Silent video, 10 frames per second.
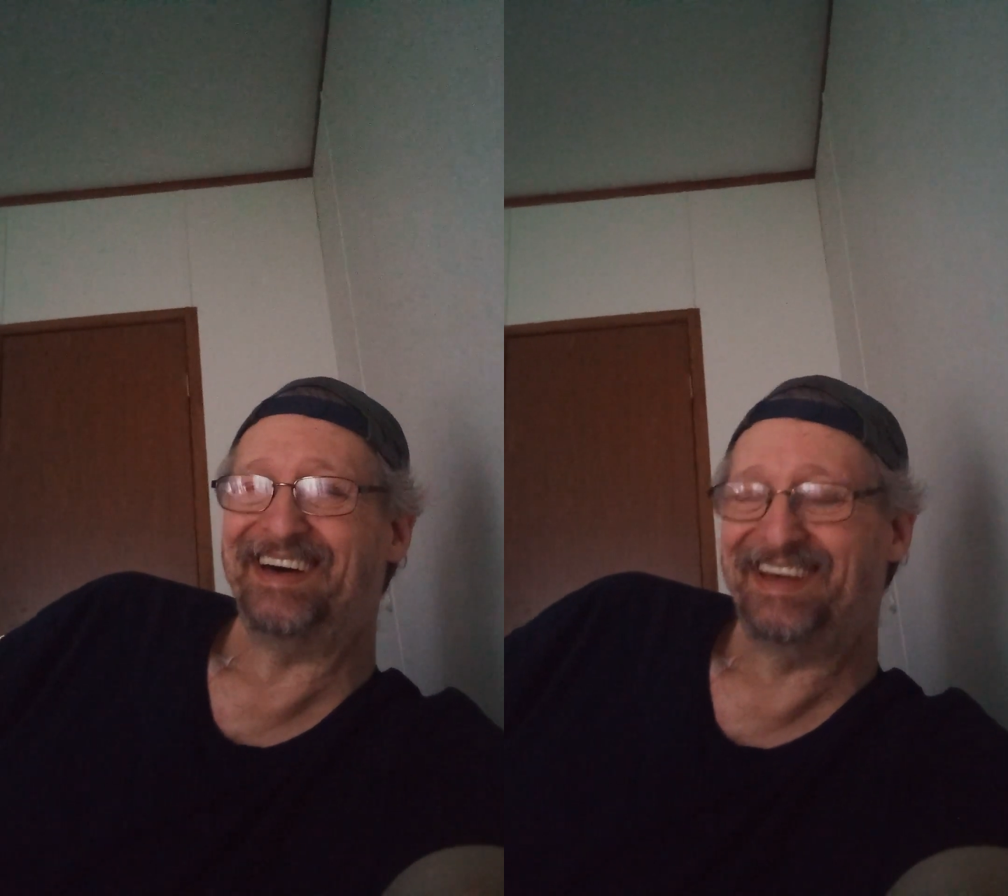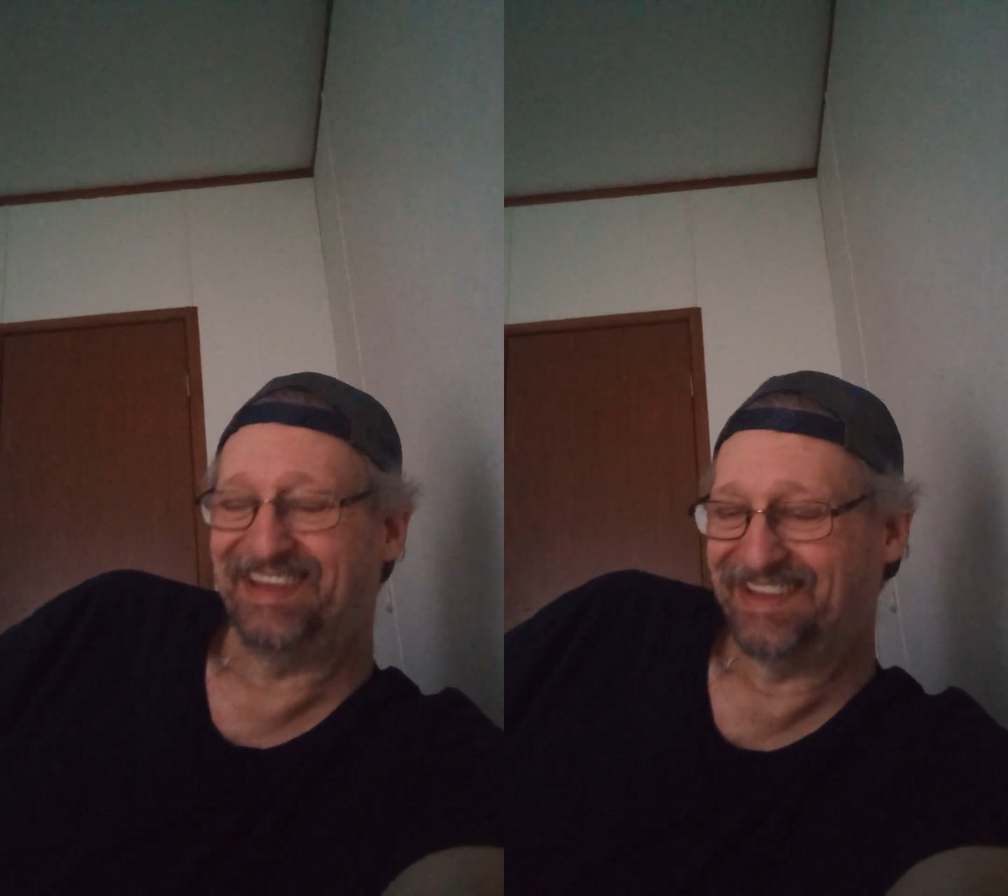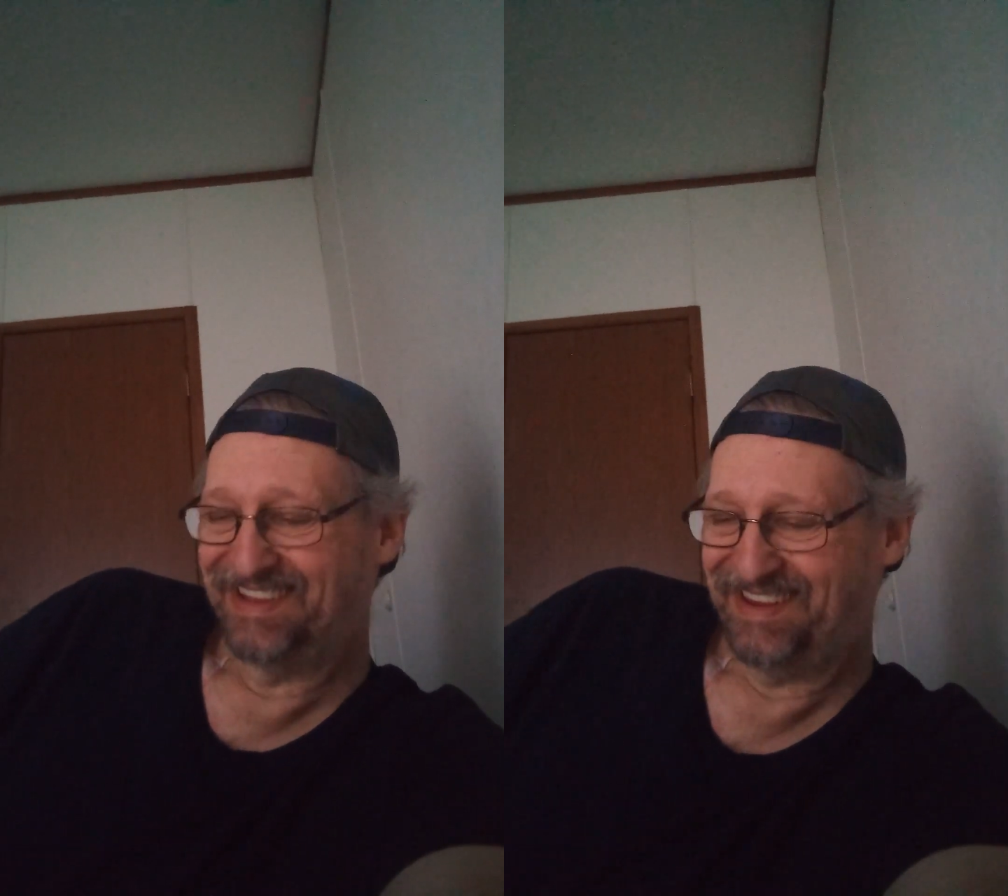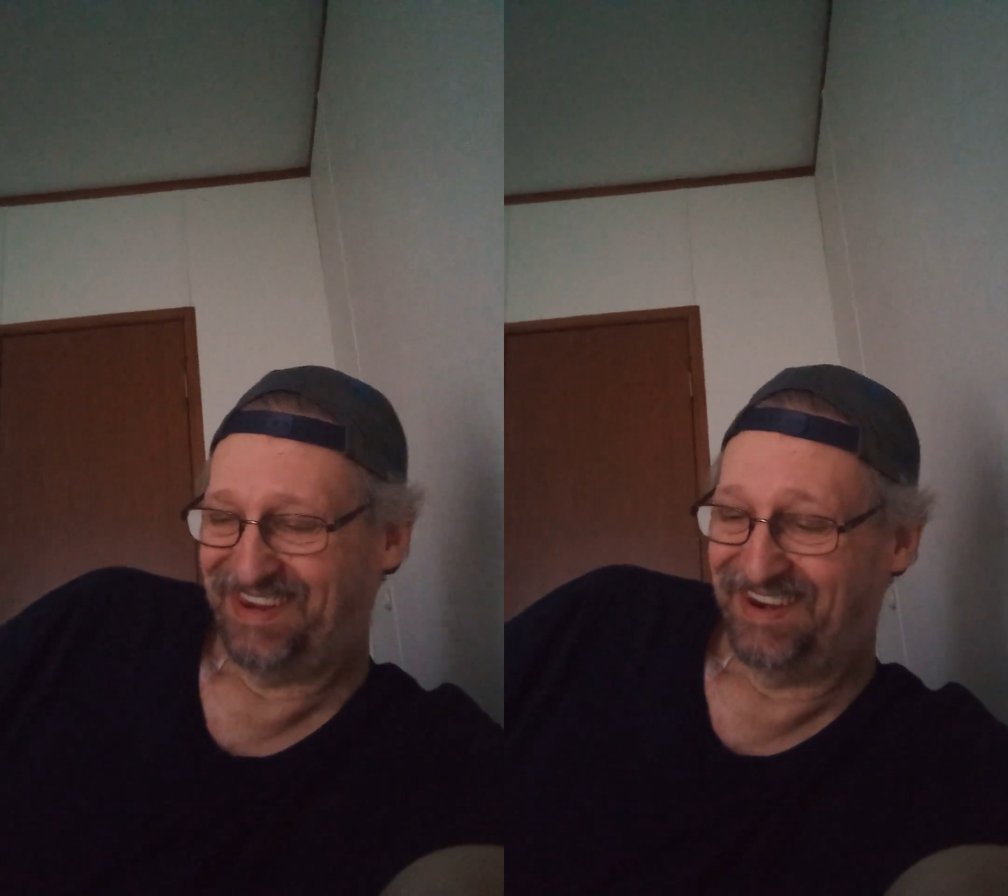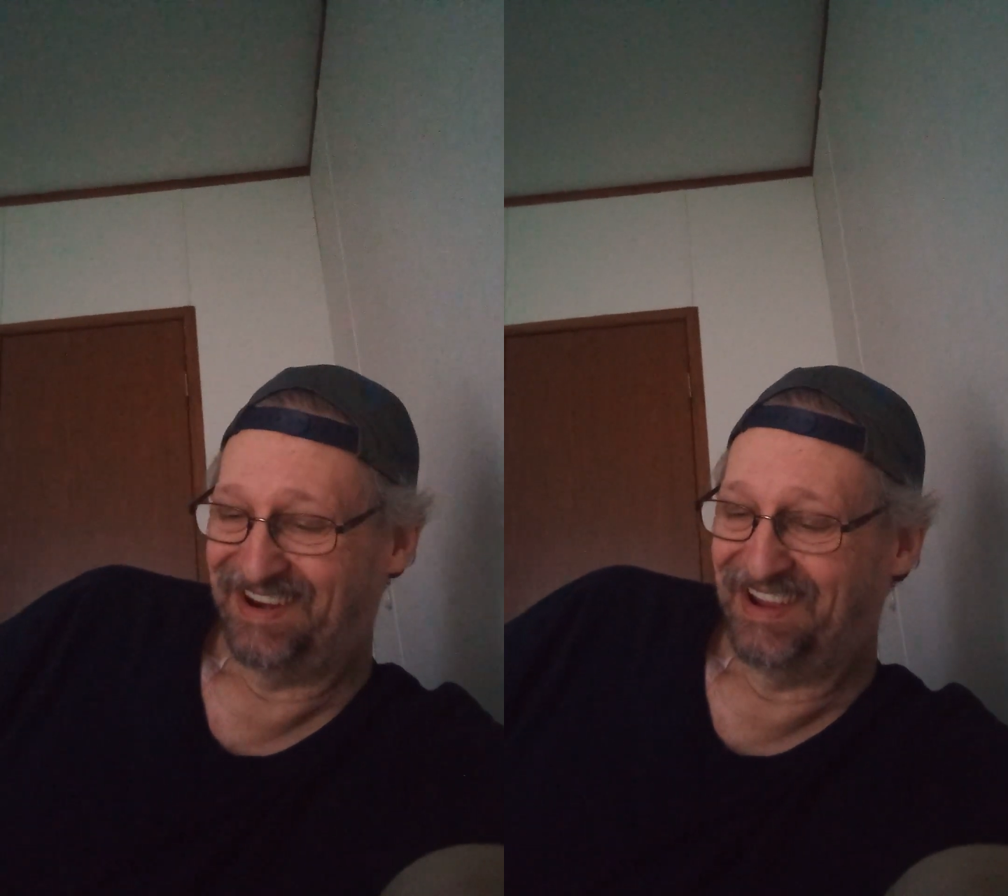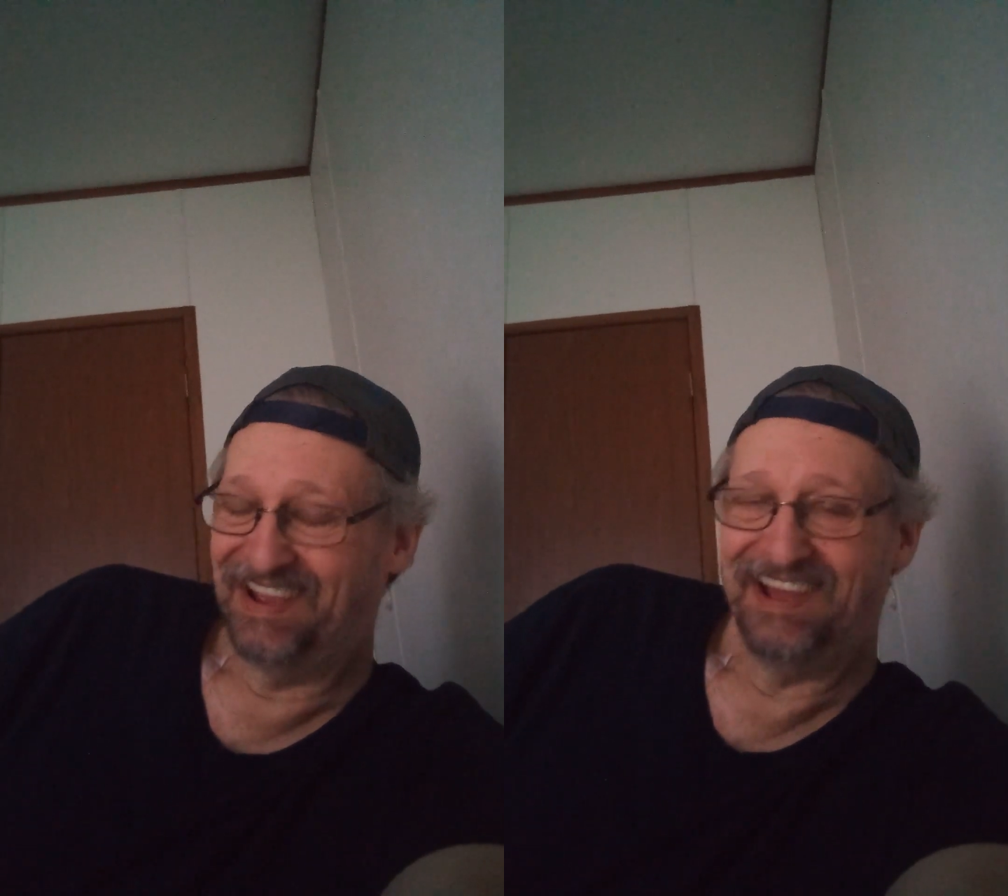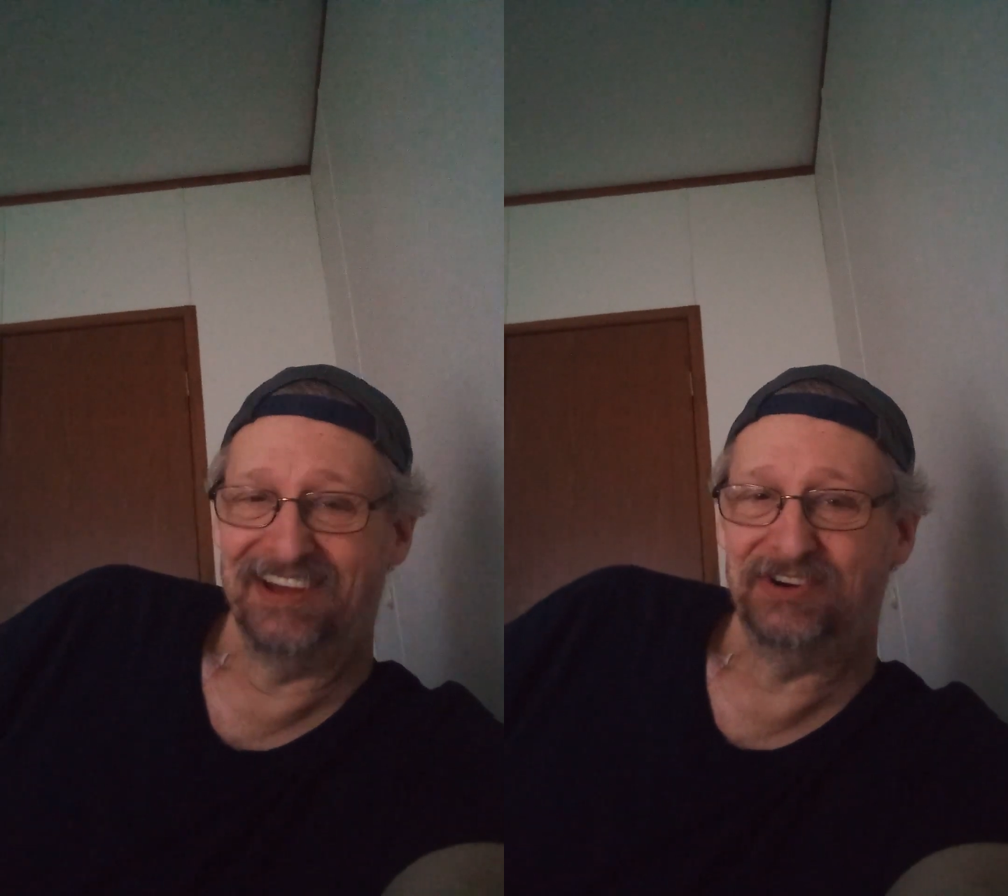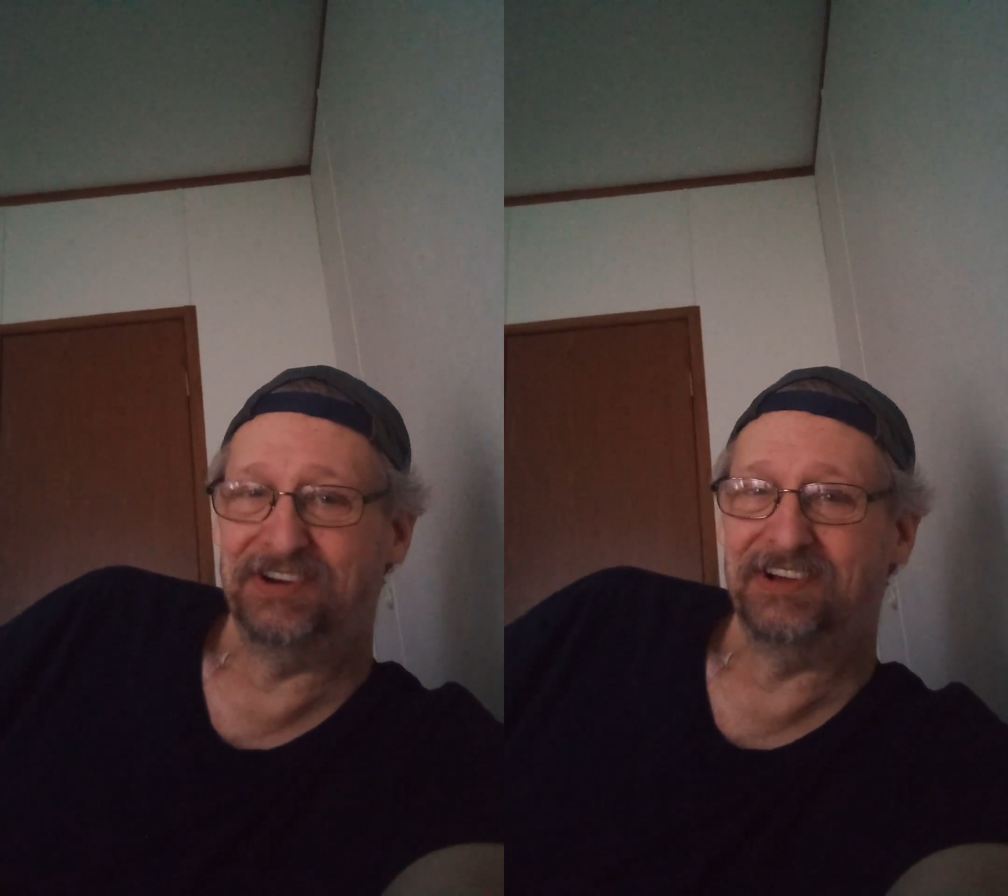And who knows how many
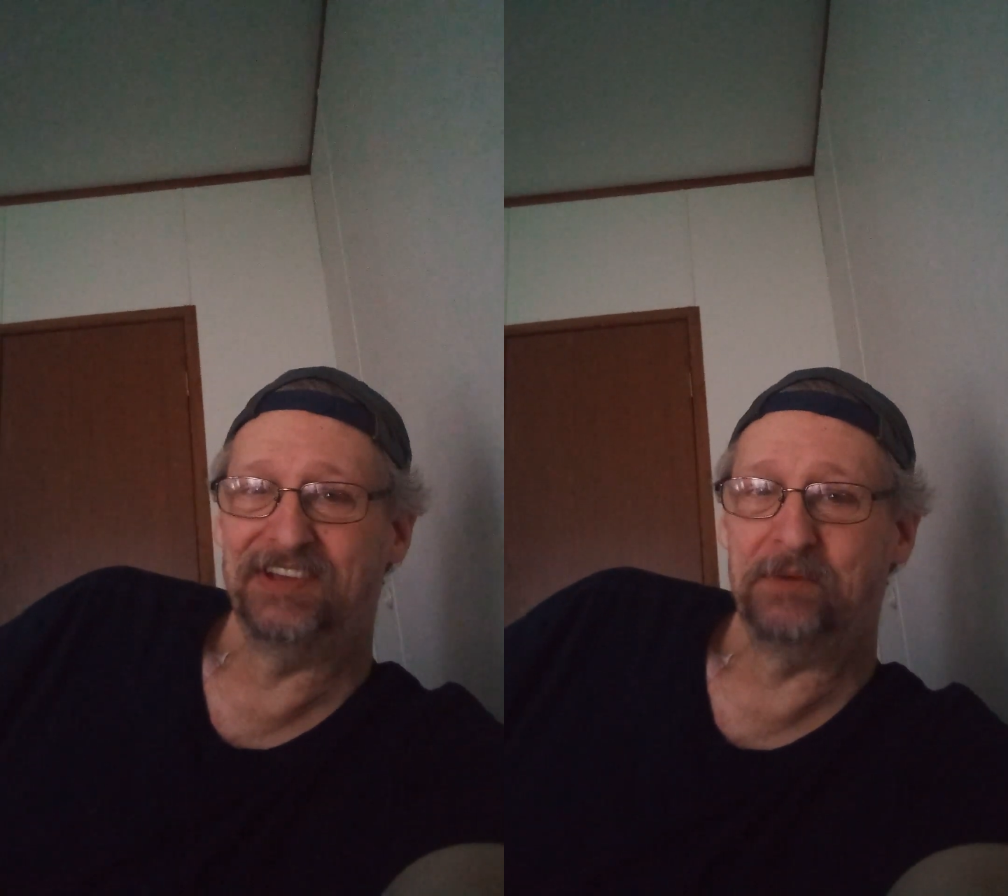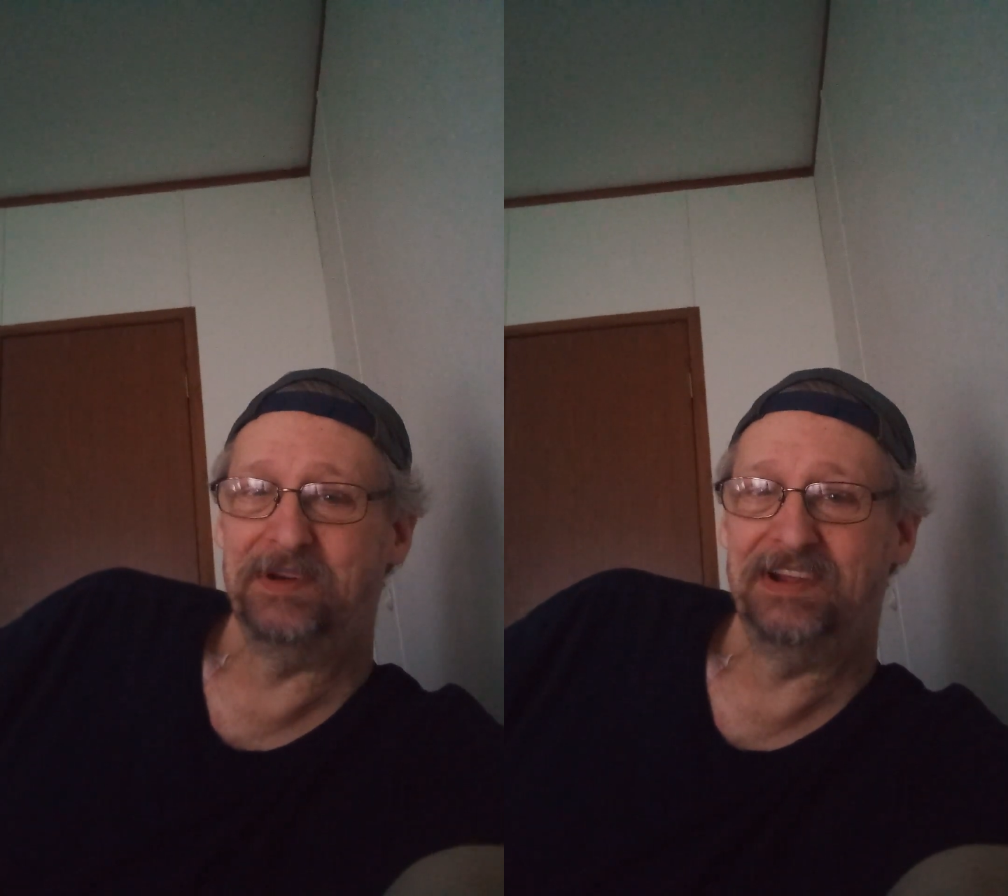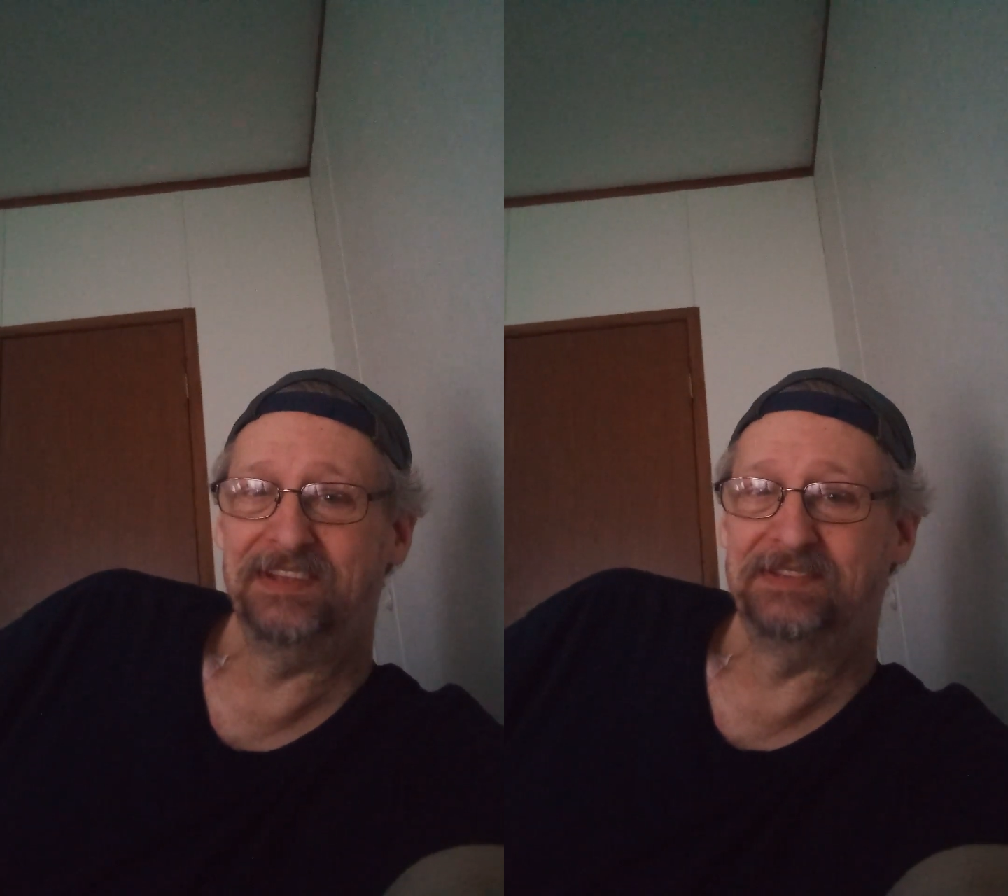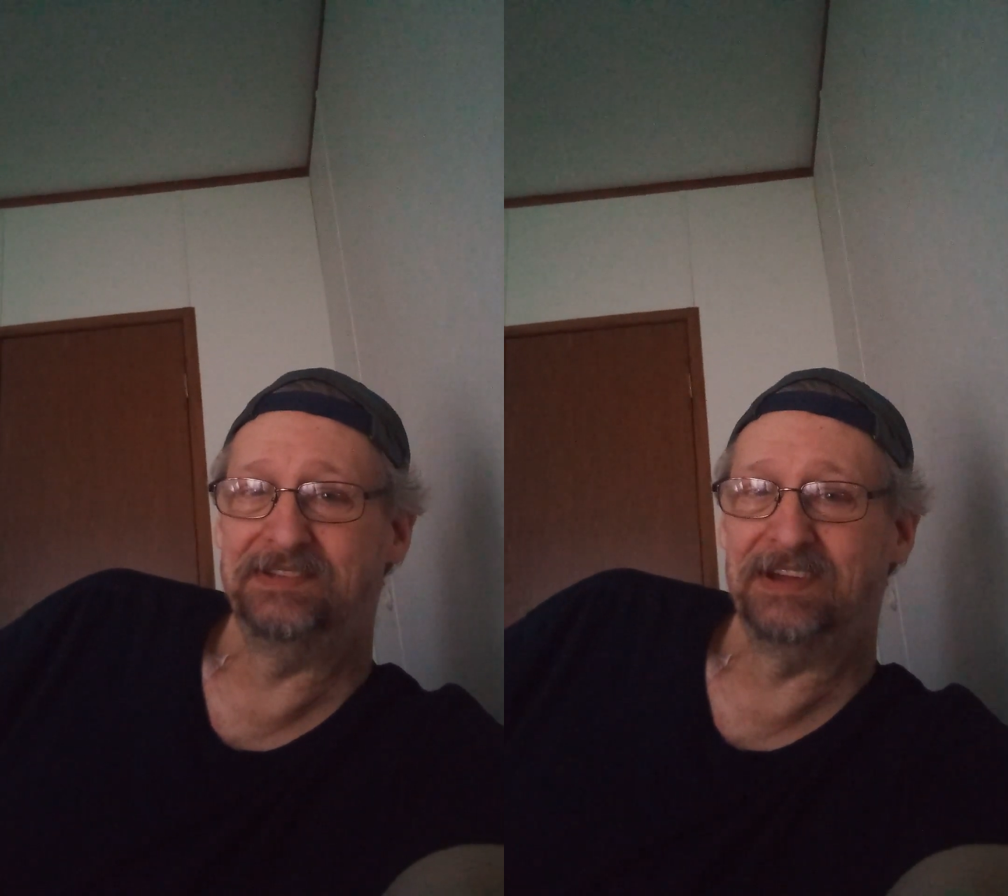times that